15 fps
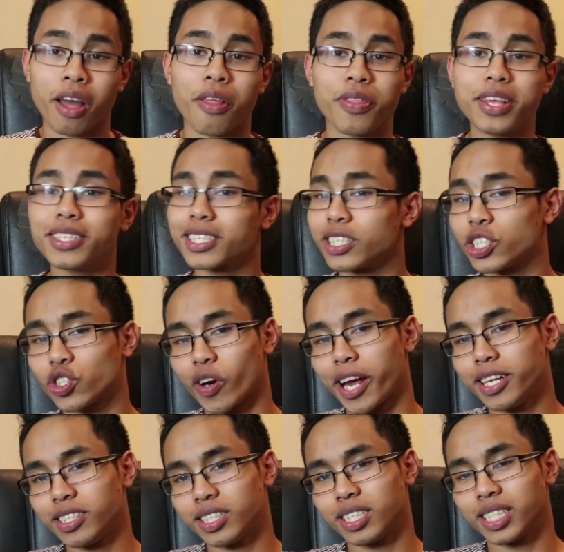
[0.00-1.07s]
These
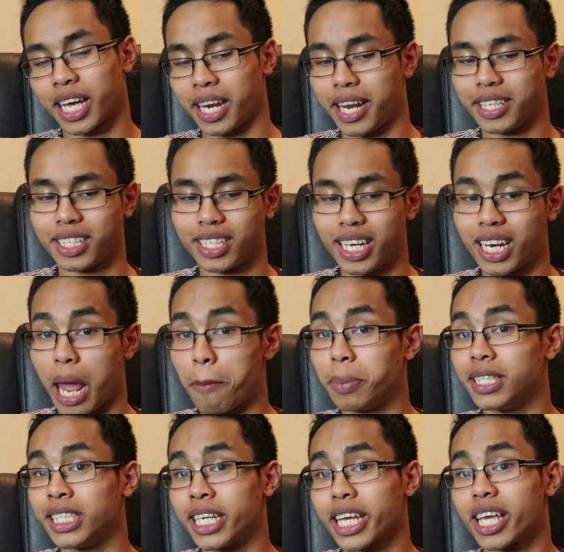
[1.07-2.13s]
constraints connected in a
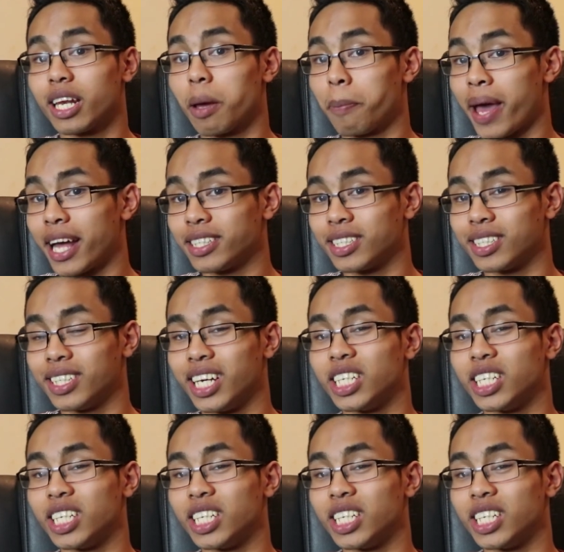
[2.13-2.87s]
particular pattern